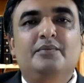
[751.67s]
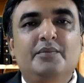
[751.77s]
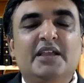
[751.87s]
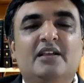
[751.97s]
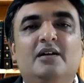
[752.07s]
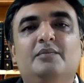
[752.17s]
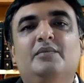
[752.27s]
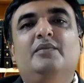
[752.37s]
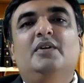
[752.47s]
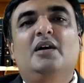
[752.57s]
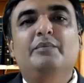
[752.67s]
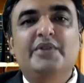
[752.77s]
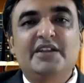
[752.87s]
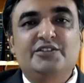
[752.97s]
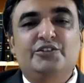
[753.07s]
become a
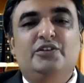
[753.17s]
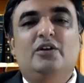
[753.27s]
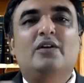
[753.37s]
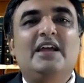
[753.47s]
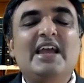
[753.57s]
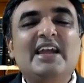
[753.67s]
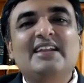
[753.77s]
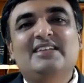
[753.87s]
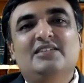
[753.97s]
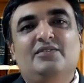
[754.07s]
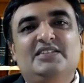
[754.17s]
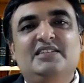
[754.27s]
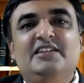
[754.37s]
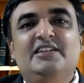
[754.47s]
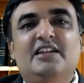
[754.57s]
bridge or act as a
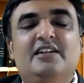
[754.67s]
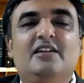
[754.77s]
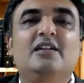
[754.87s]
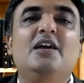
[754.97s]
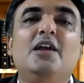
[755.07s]
facilitator